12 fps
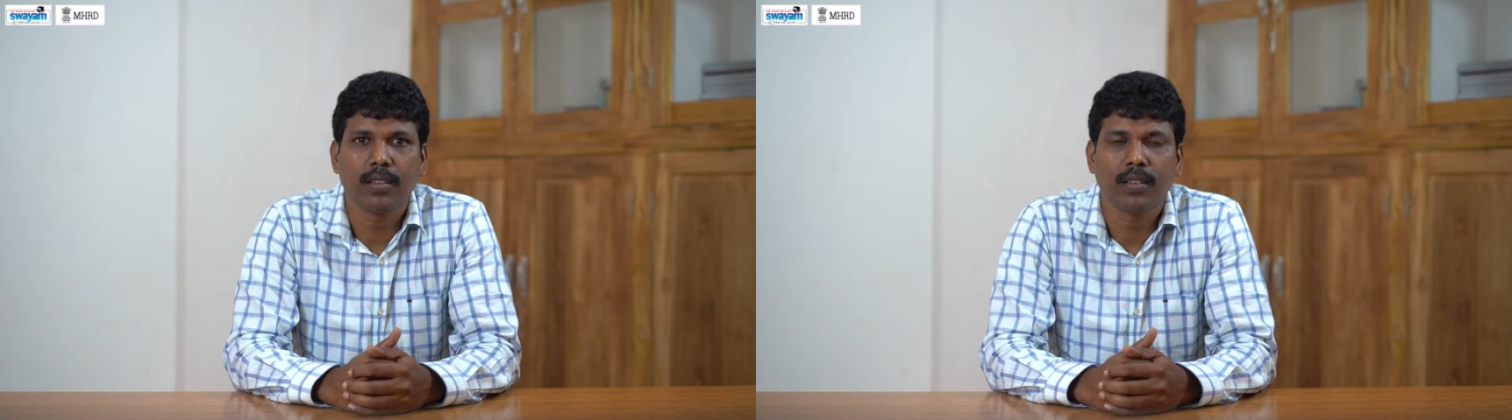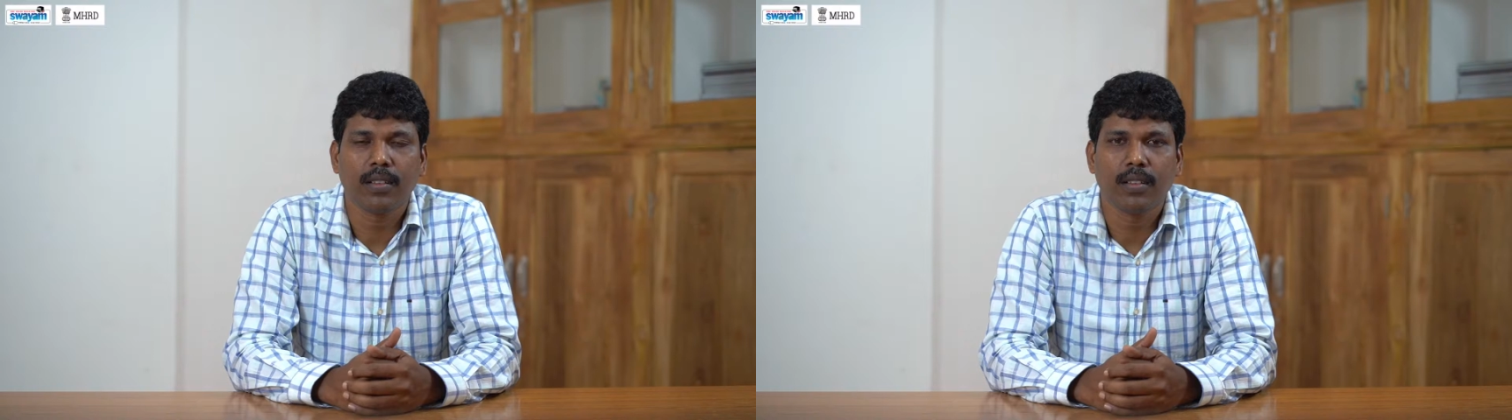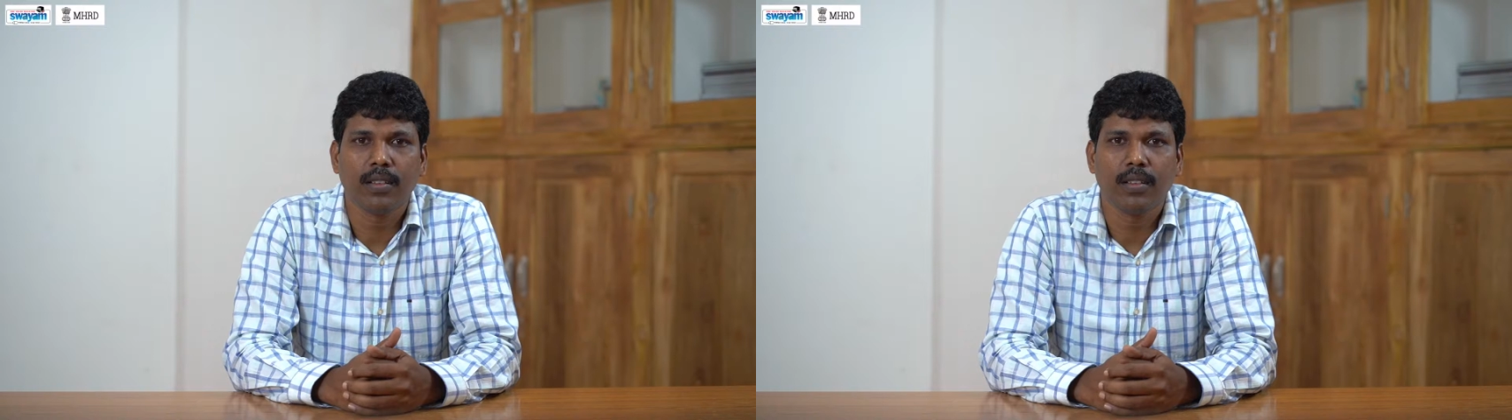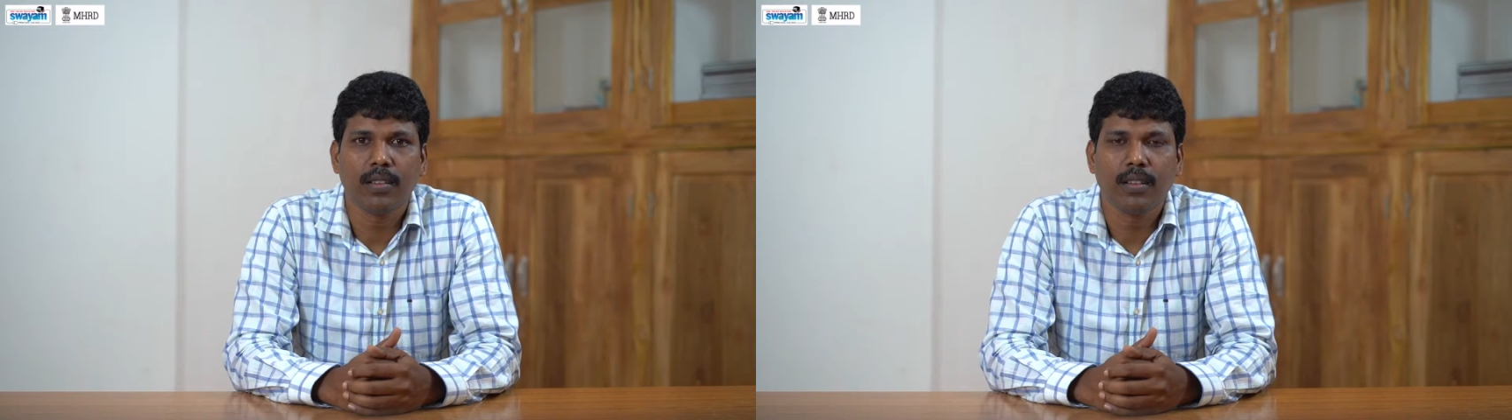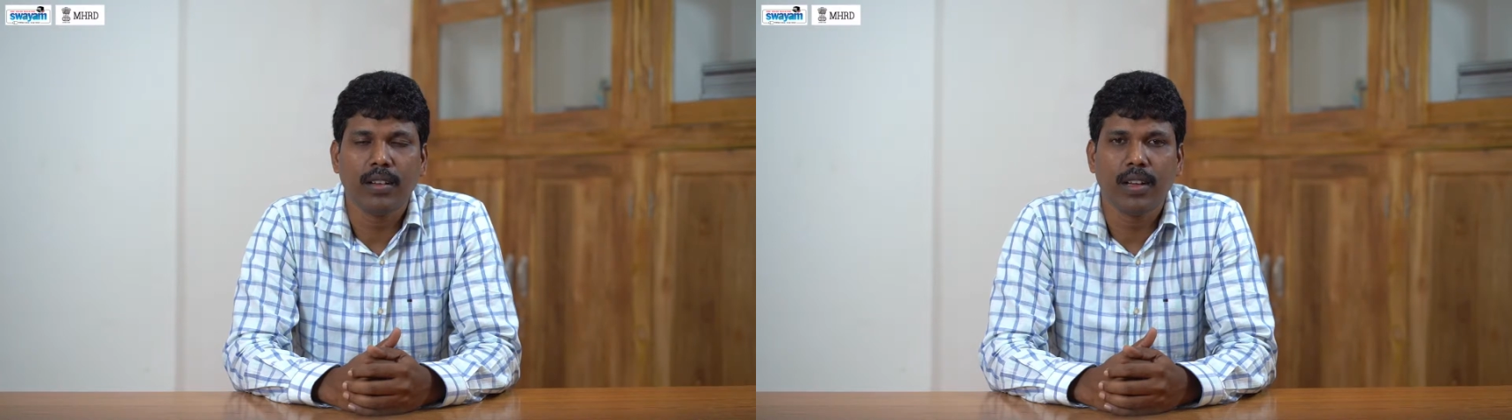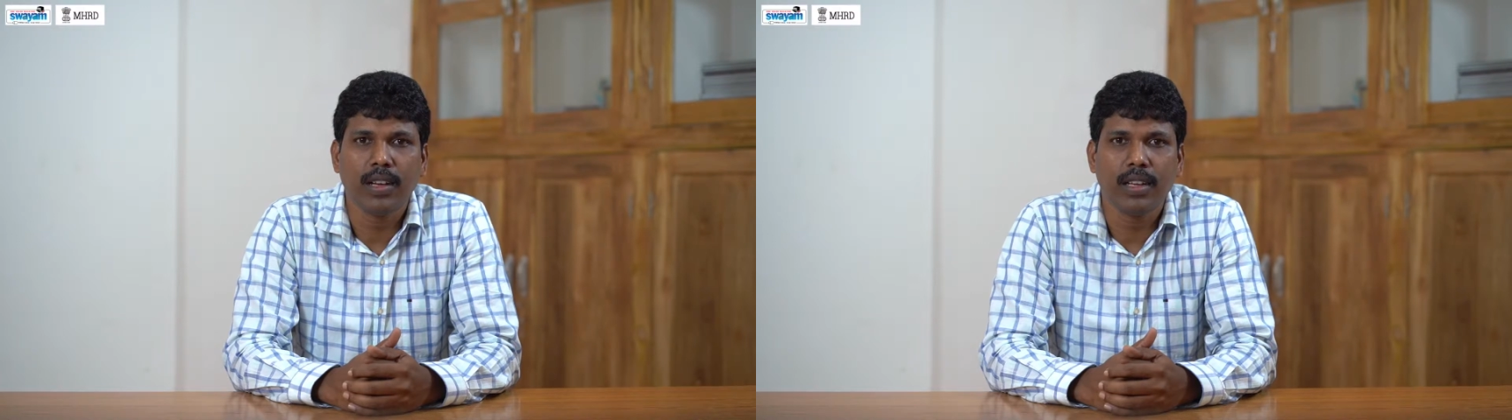
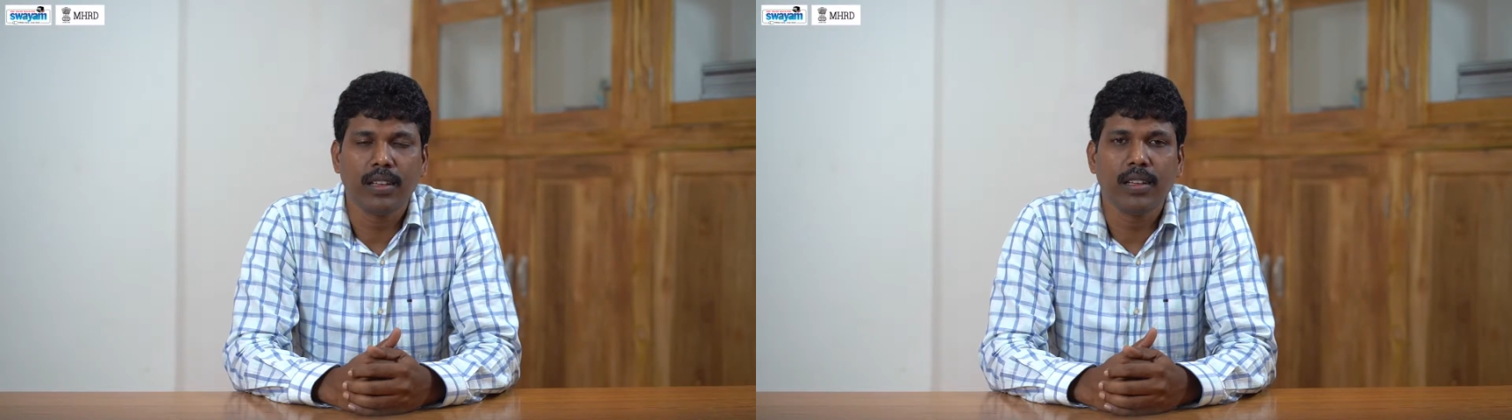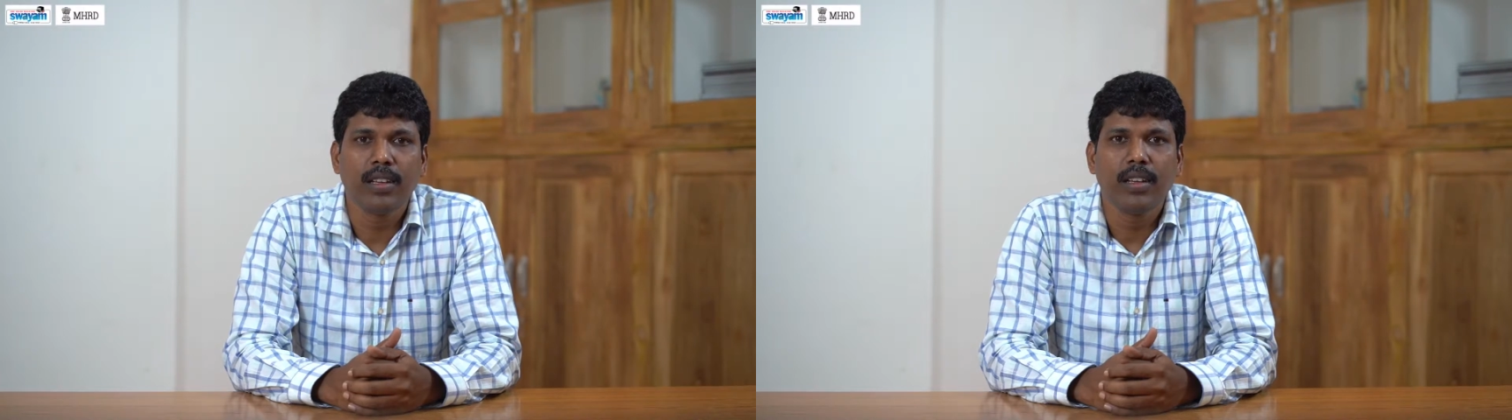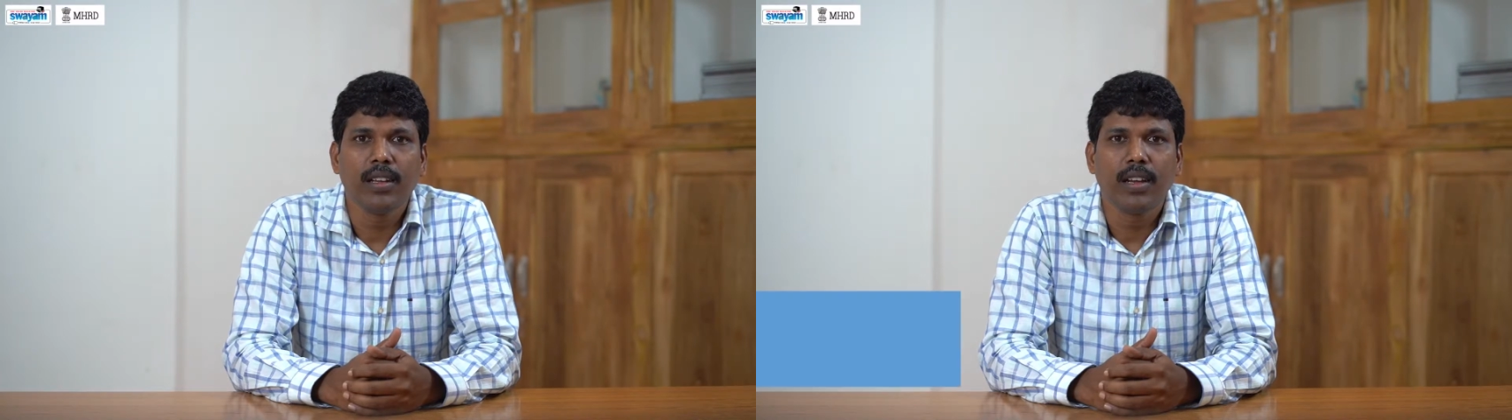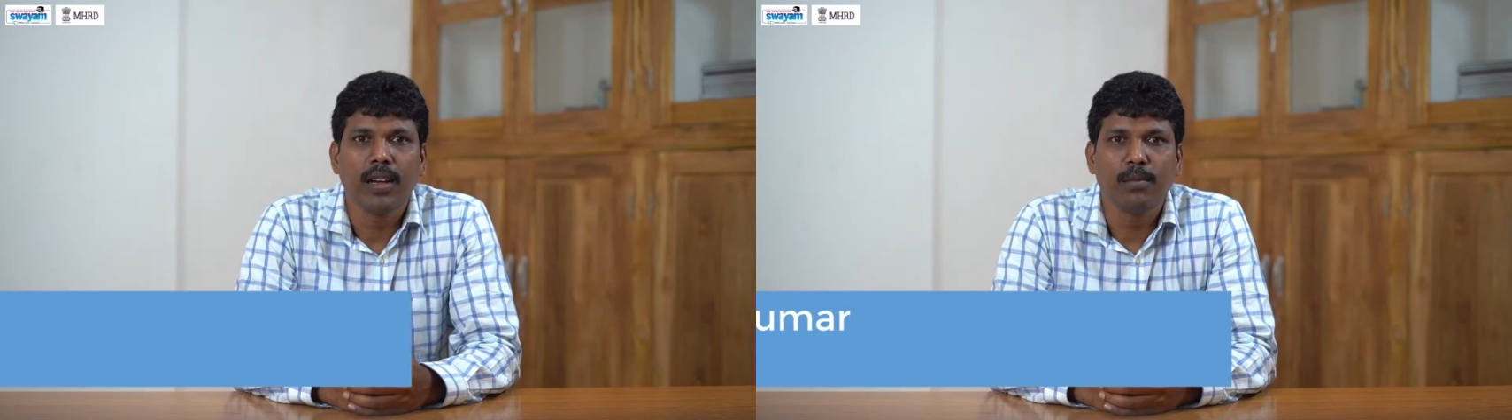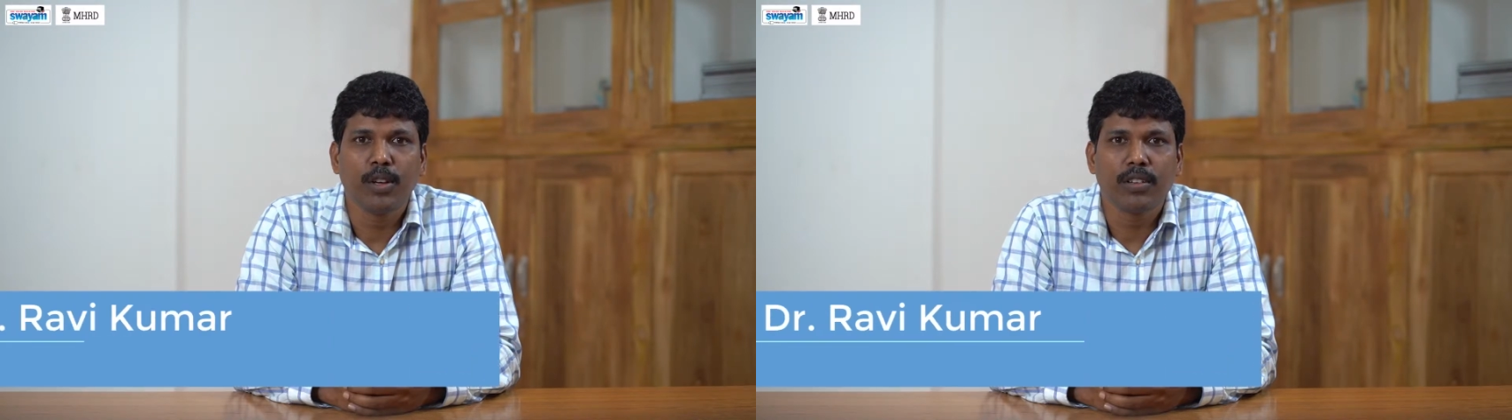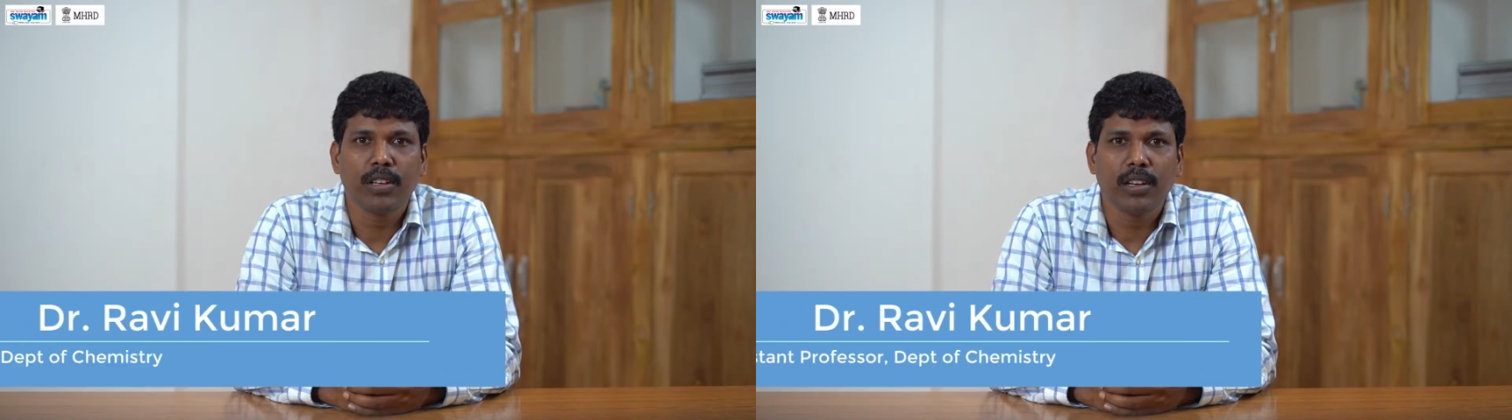Hi,
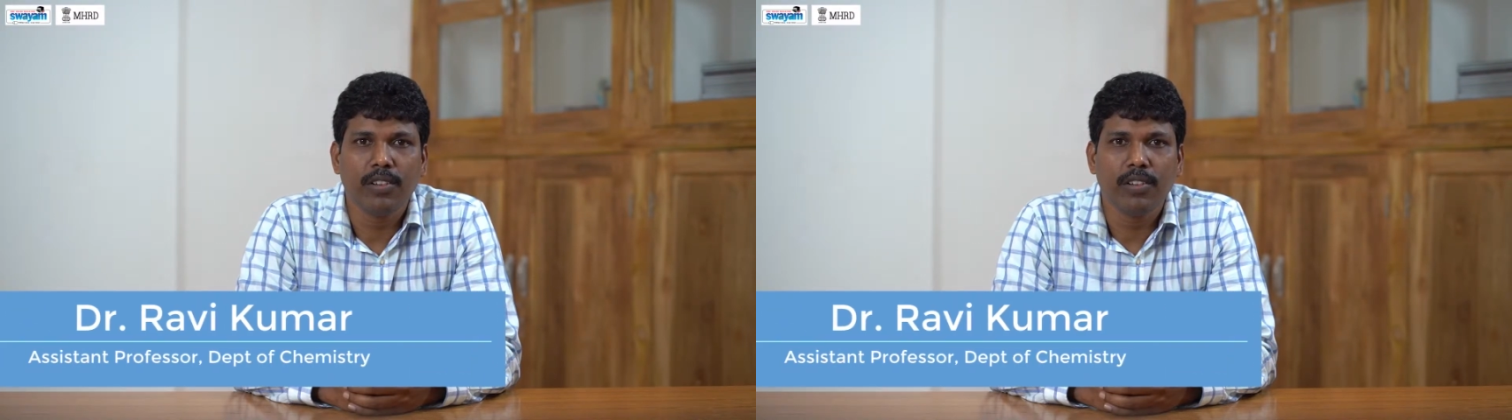I'm Dr.